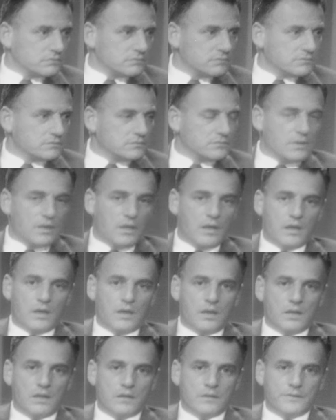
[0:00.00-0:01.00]

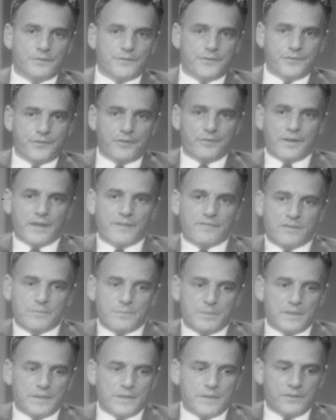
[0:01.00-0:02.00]
Mm-hmm. You don't have
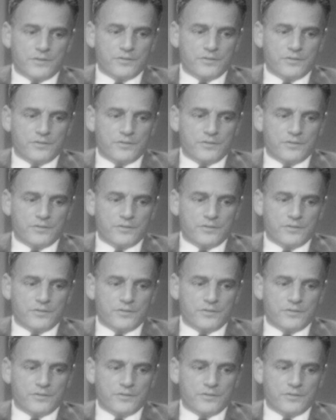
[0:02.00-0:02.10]
to be...